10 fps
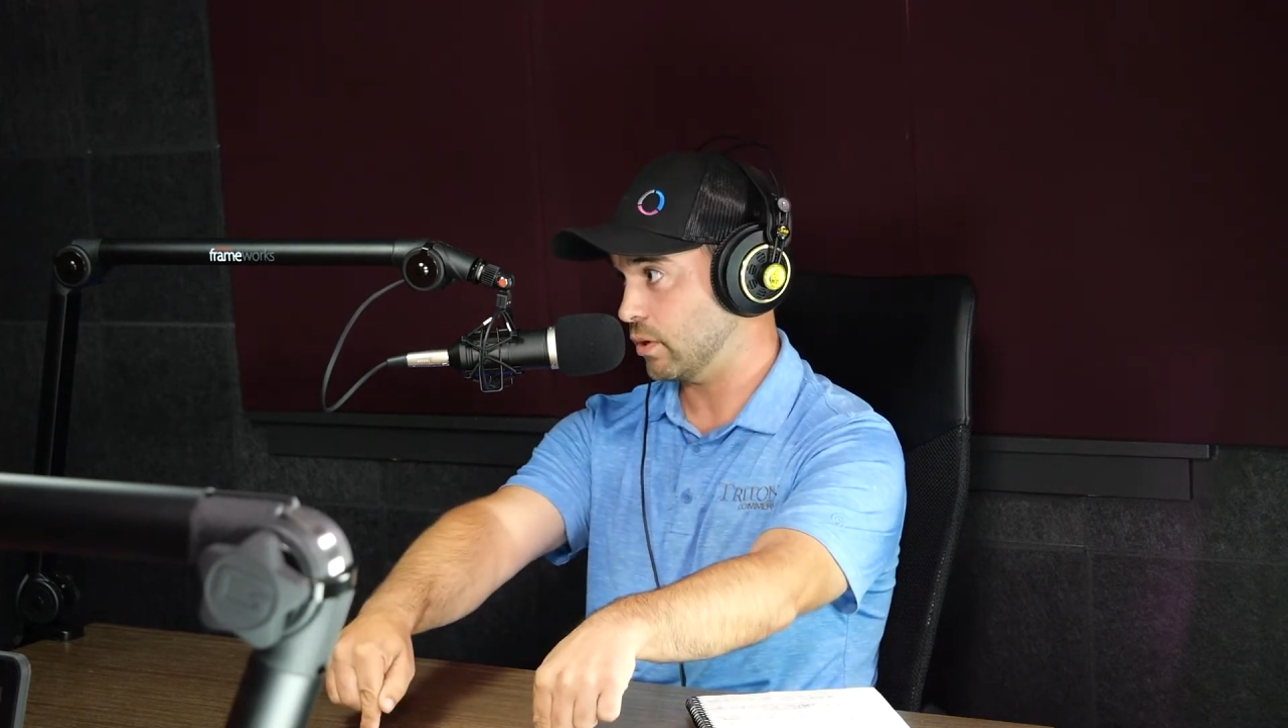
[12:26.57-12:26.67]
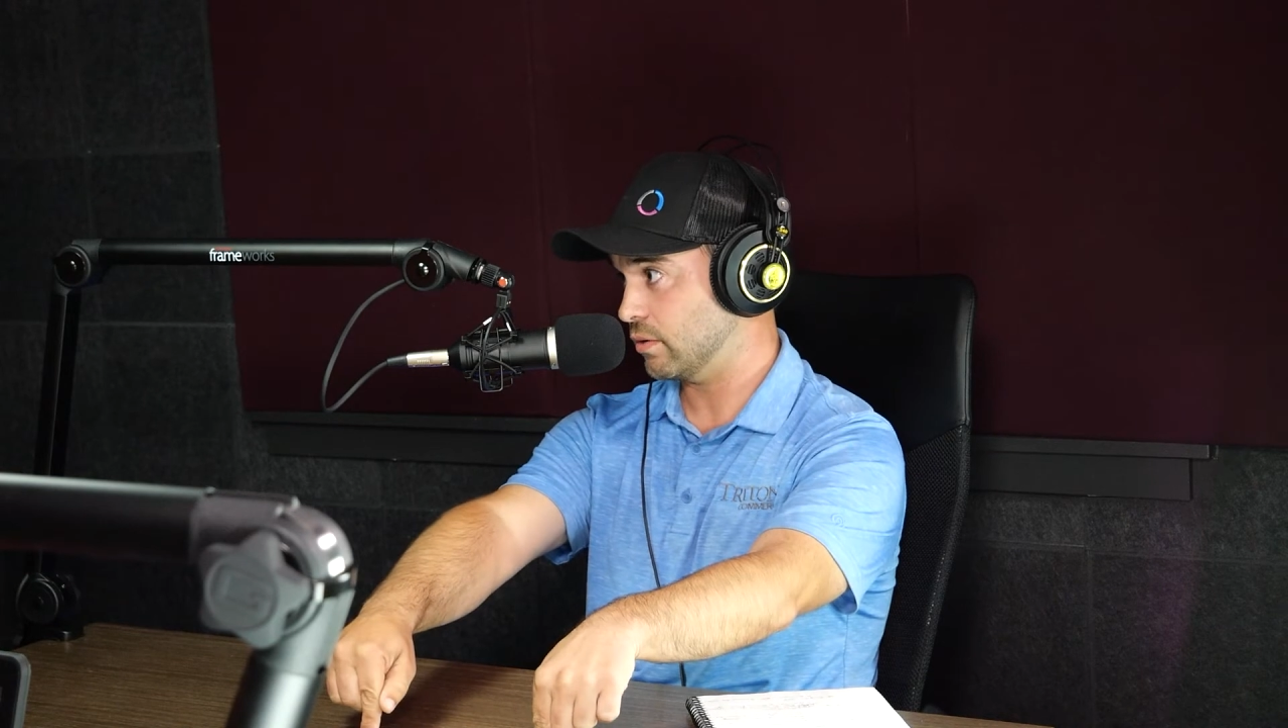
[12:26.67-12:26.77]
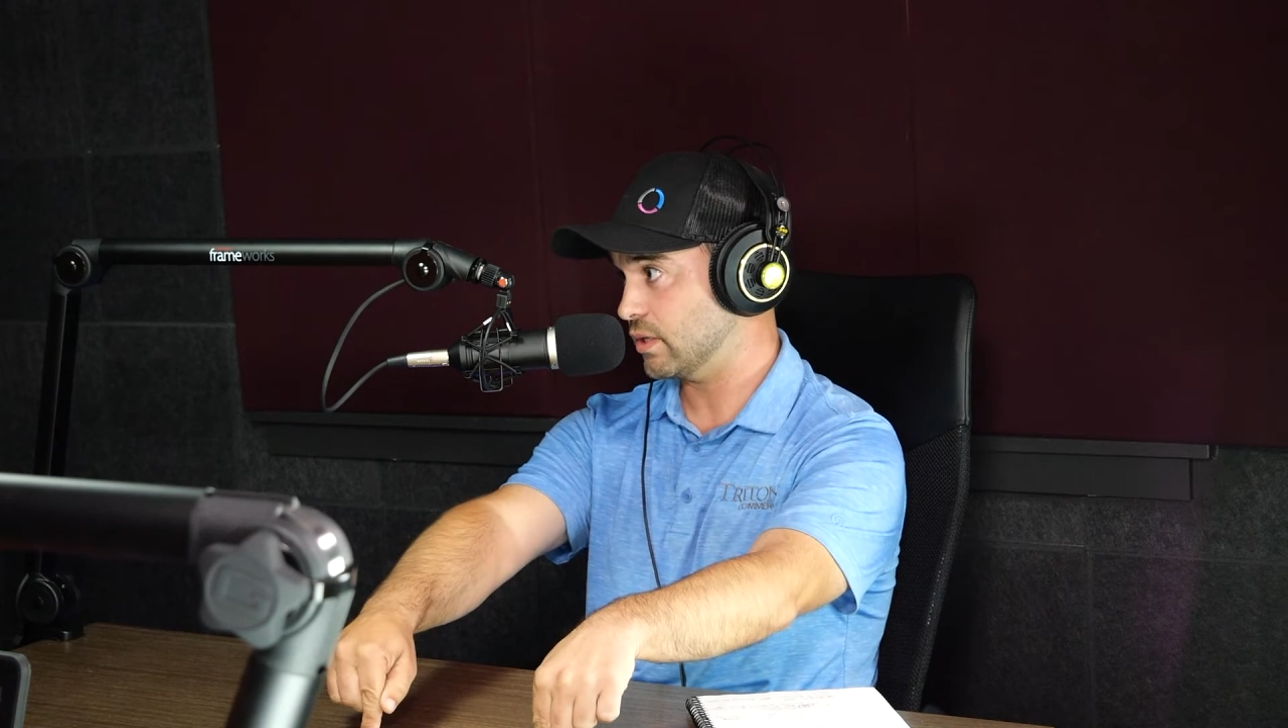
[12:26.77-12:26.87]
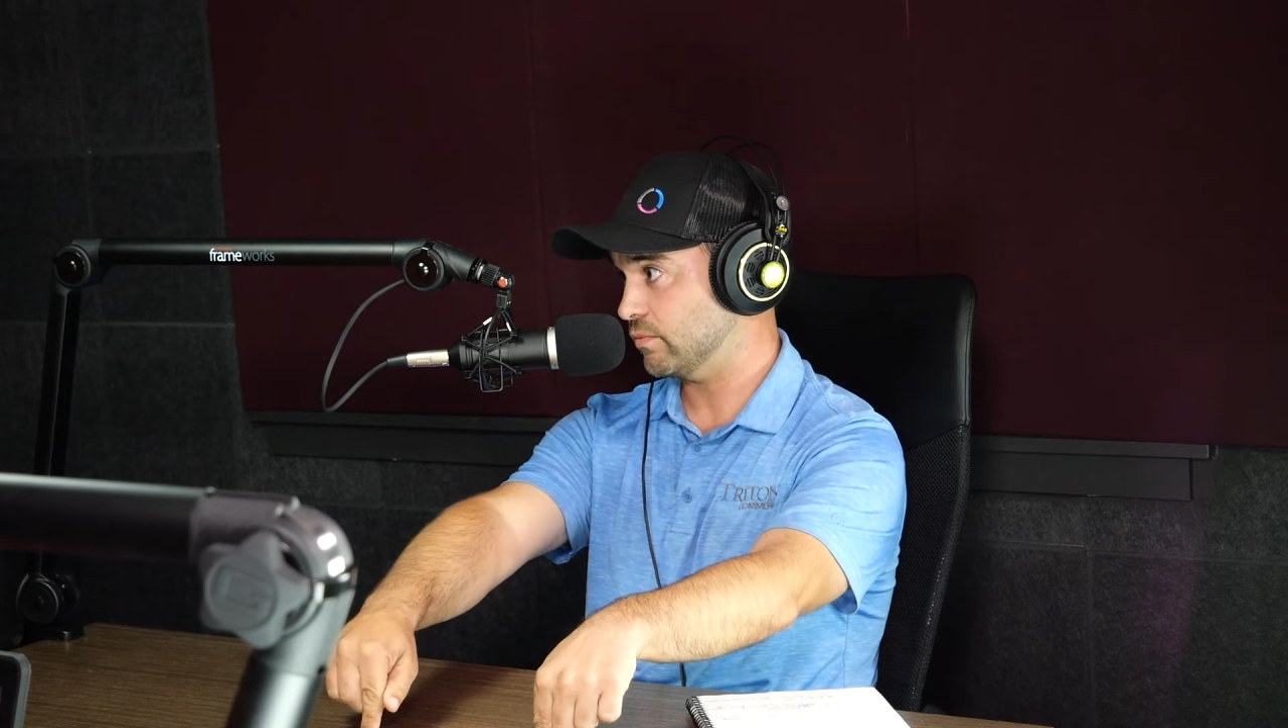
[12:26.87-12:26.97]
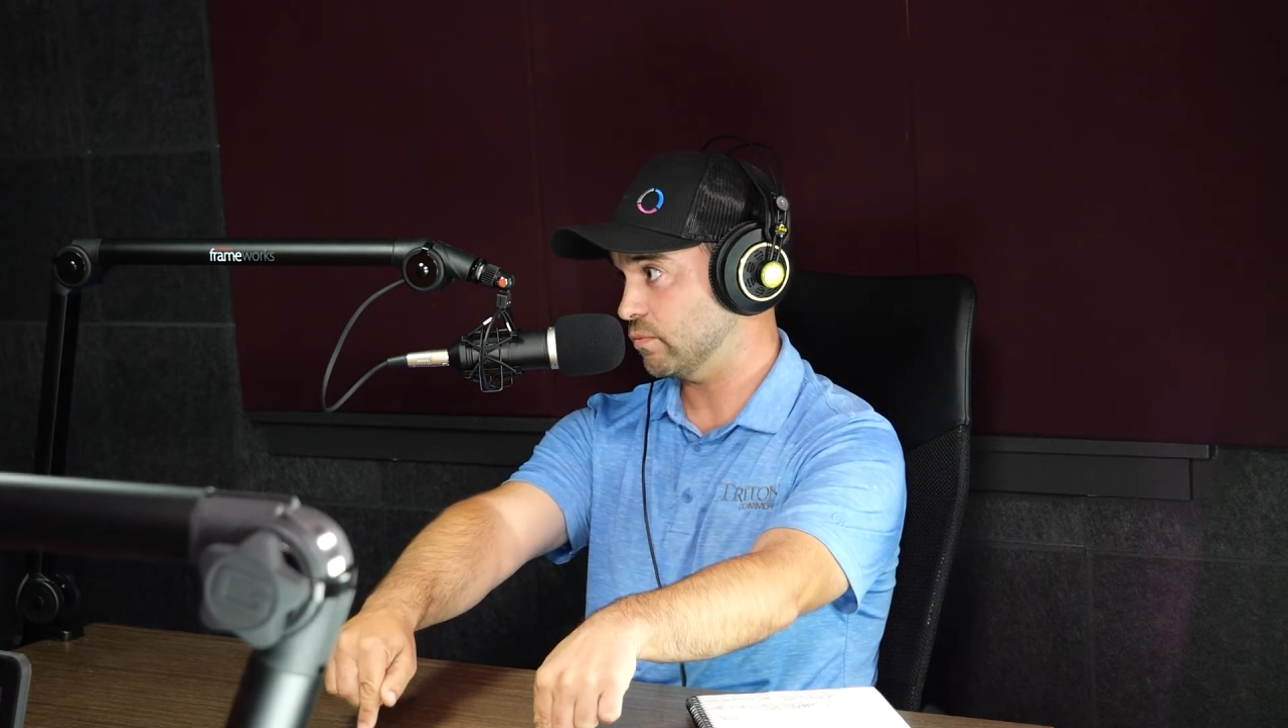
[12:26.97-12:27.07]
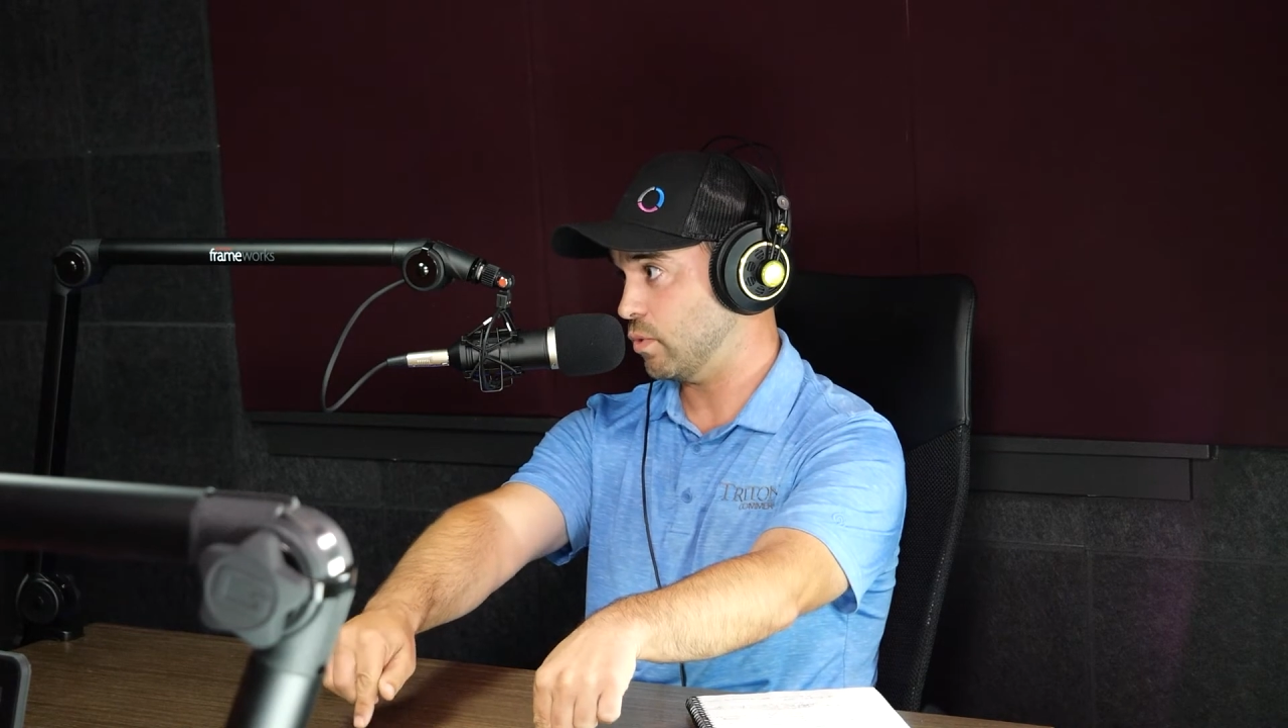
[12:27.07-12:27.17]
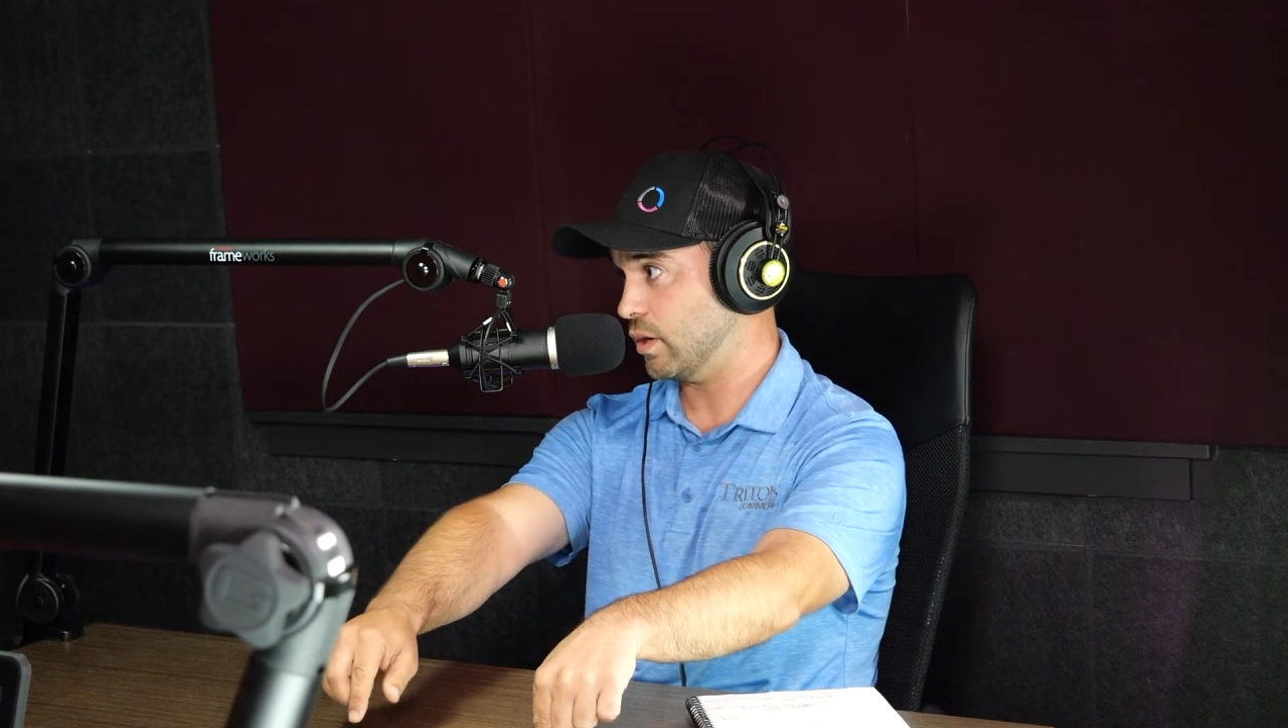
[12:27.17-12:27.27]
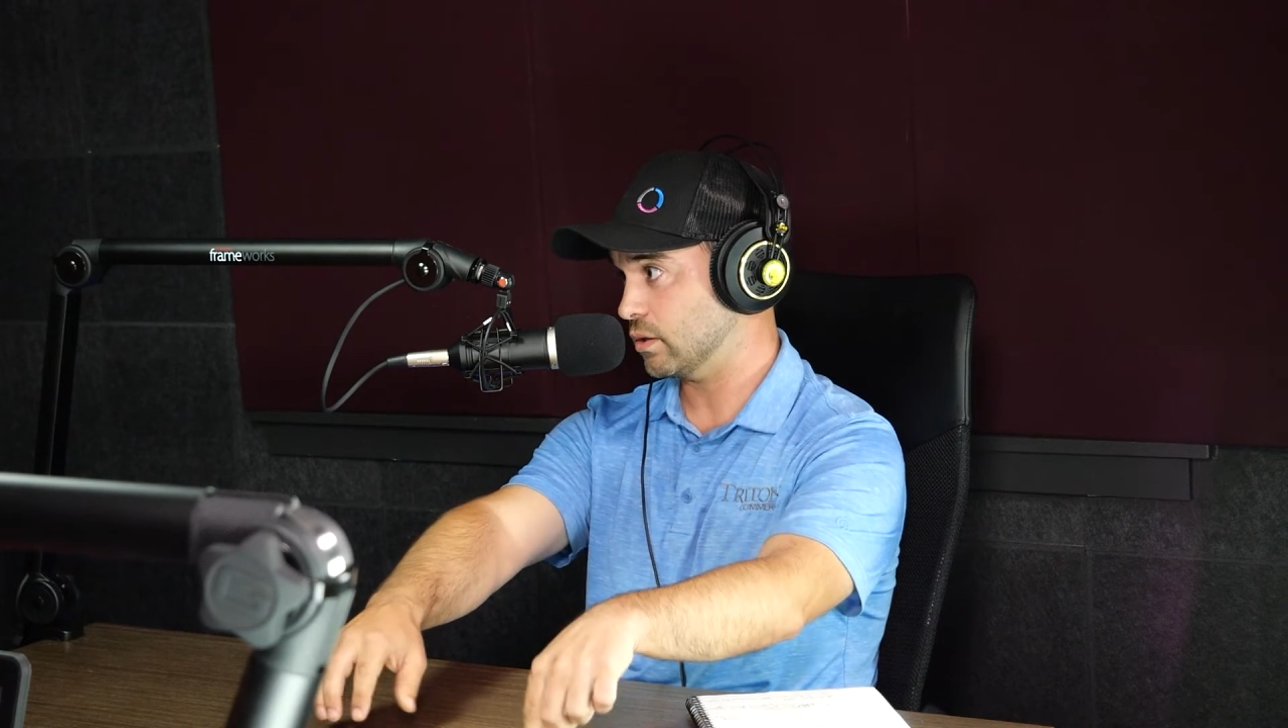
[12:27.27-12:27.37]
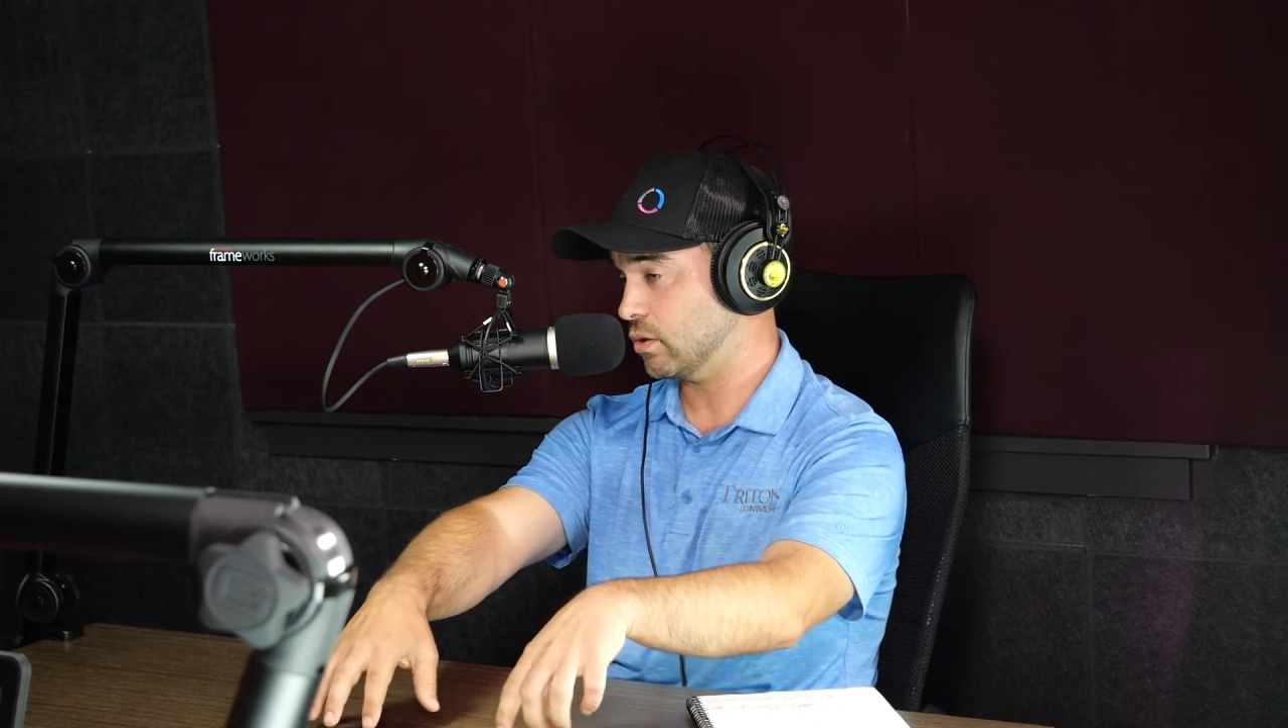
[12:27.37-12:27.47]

aggressive and want to mm-hmm.